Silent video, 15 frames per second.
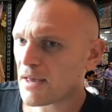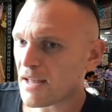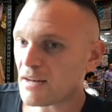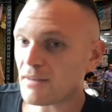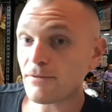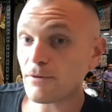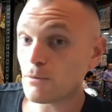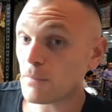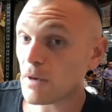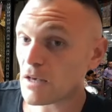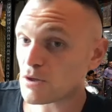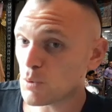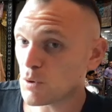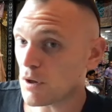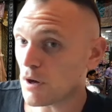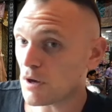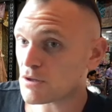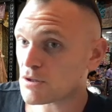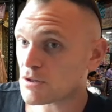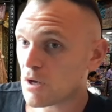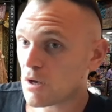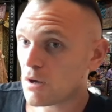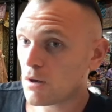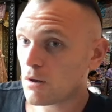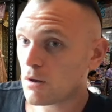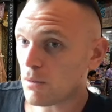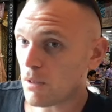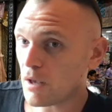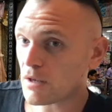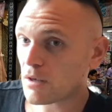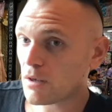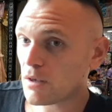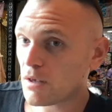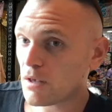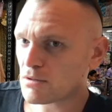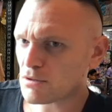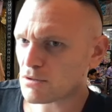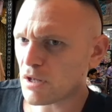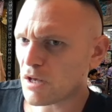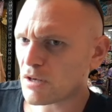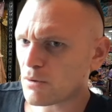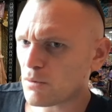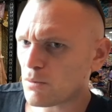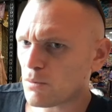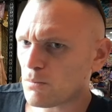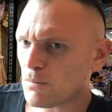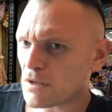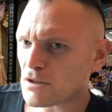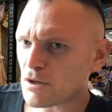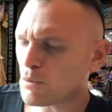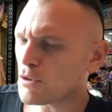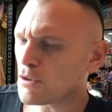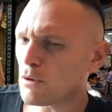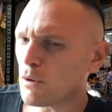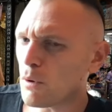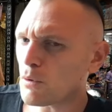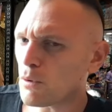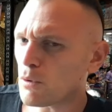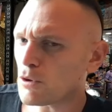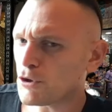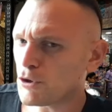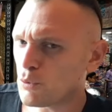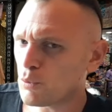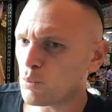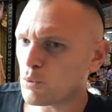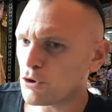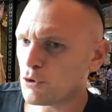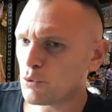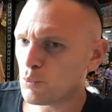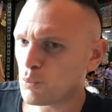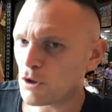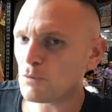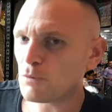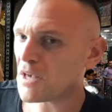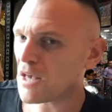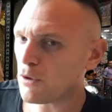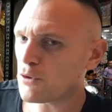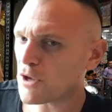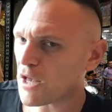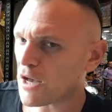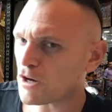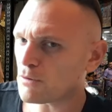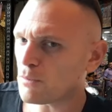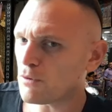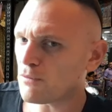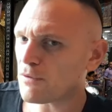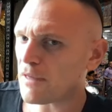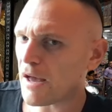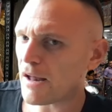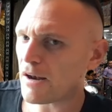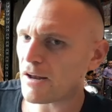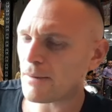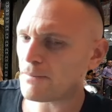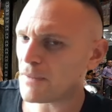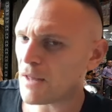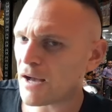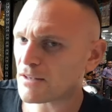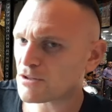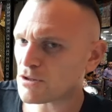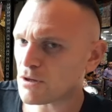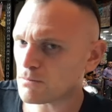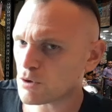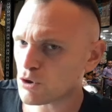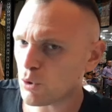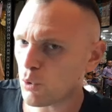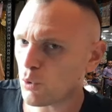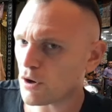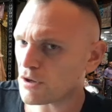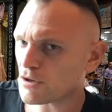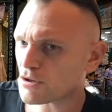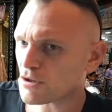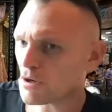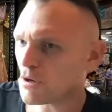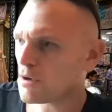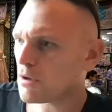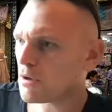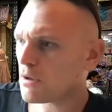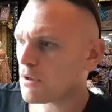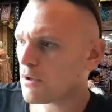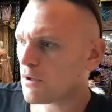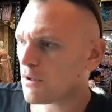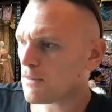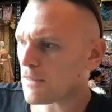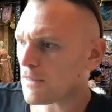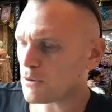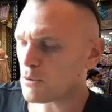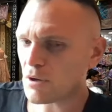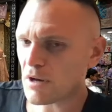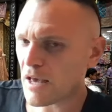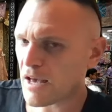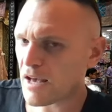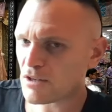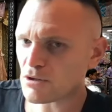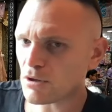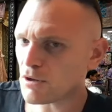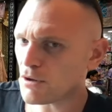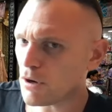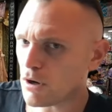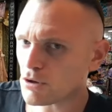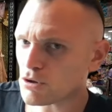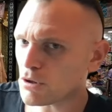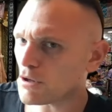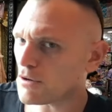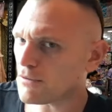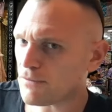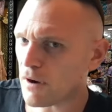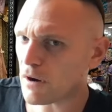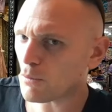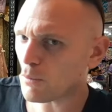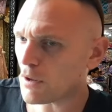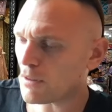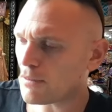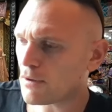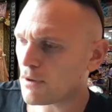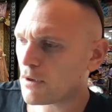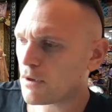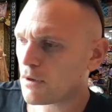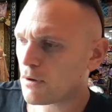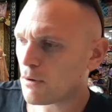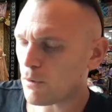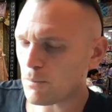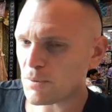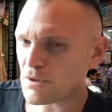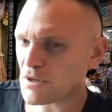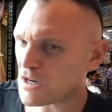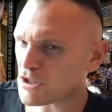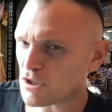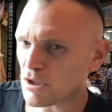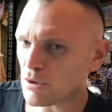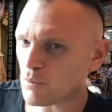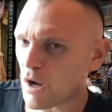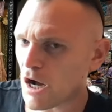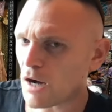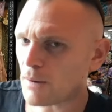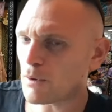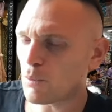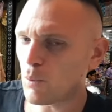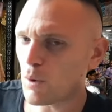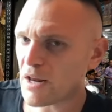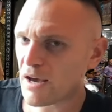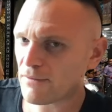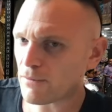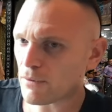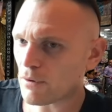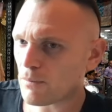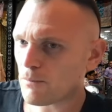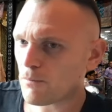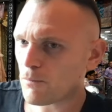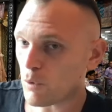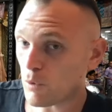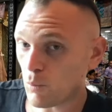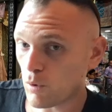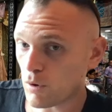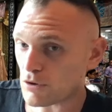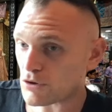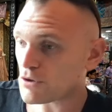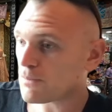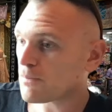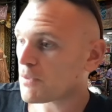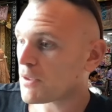And if you mess with us, like it's like messing with a local. You you will be held accountable for that. I'm not some tourist that you can hassle and hustle and fuck with or potentially rob or whatever or worse.